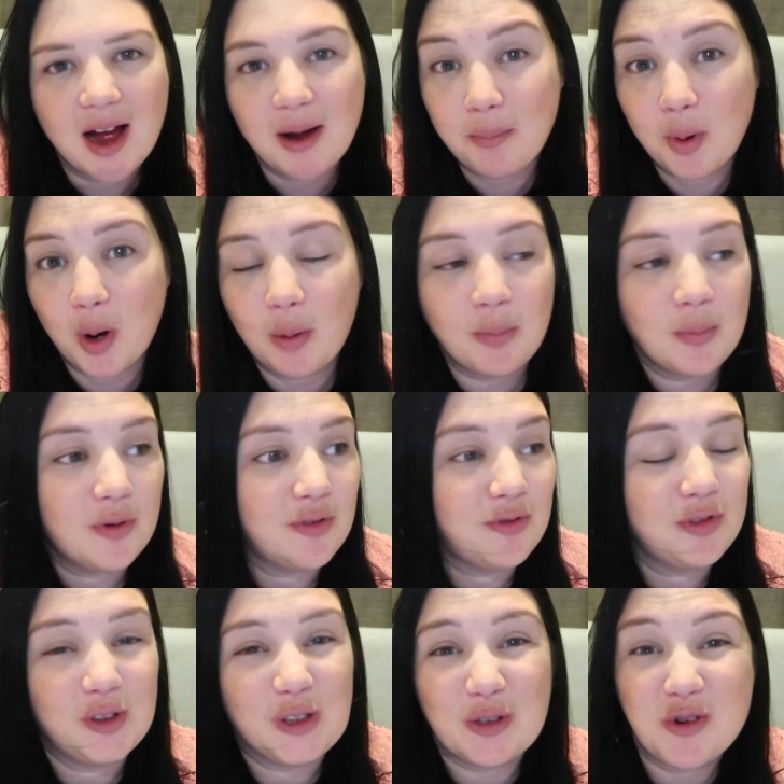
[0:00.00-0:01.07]
a bomb
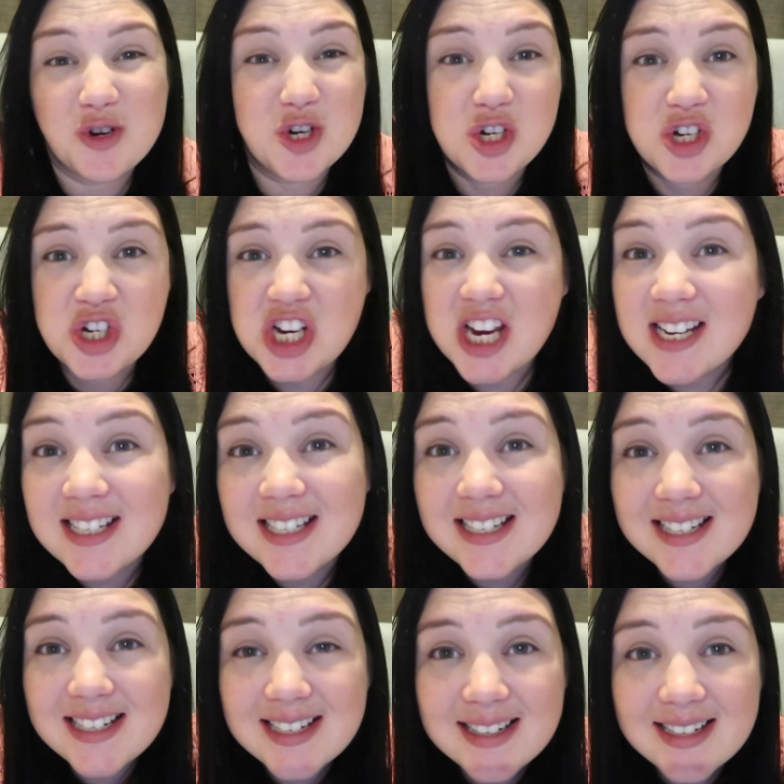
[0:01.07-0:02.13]
full of
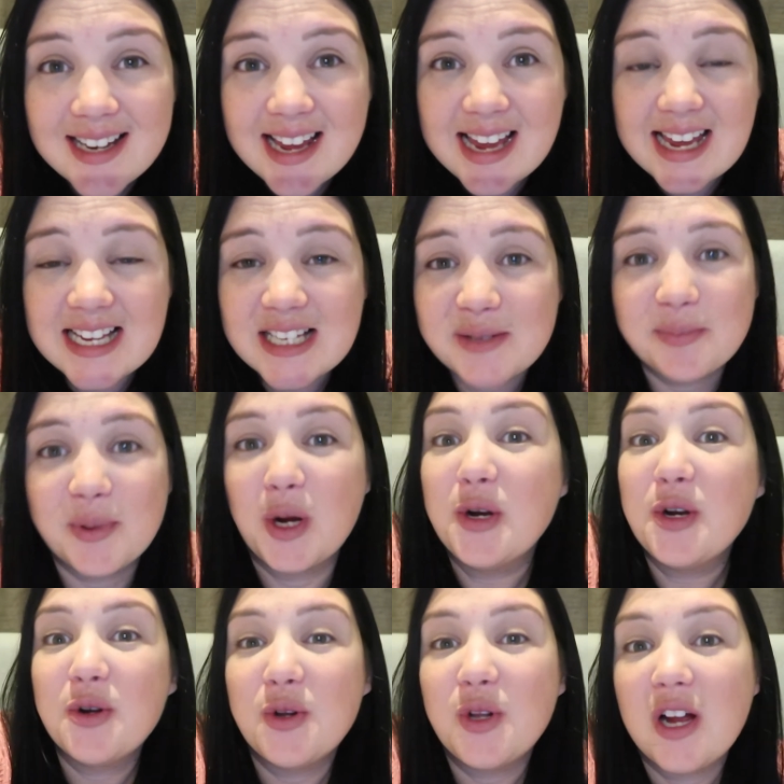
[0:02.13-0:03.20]
shit
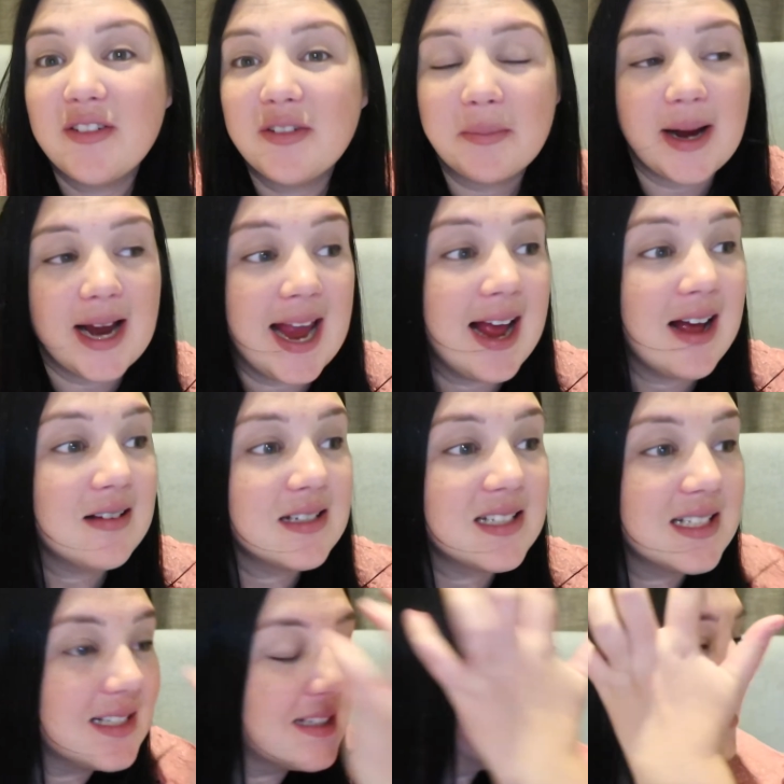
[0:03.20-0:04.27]
exploded all over my
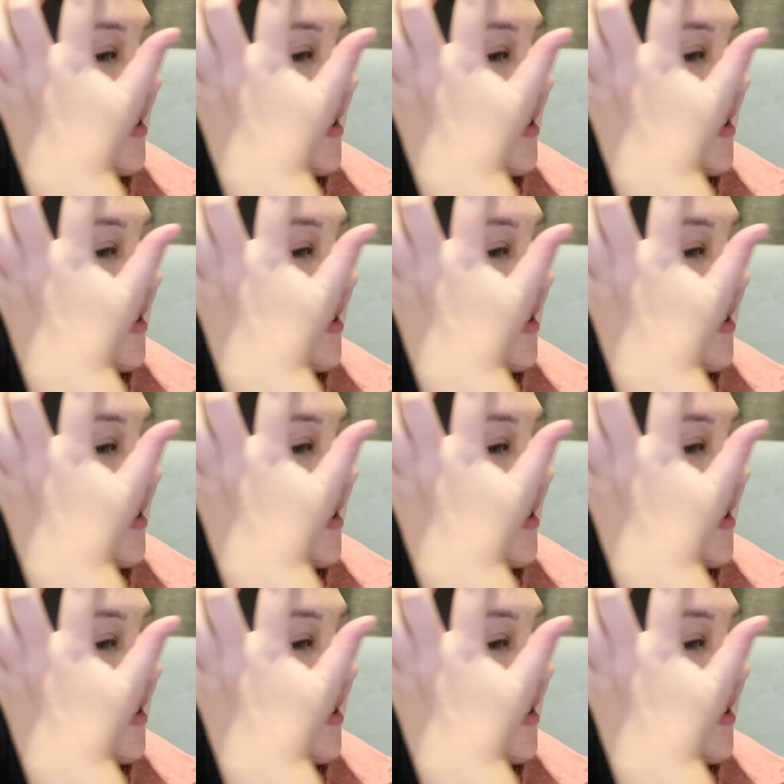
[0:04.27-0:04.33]
house.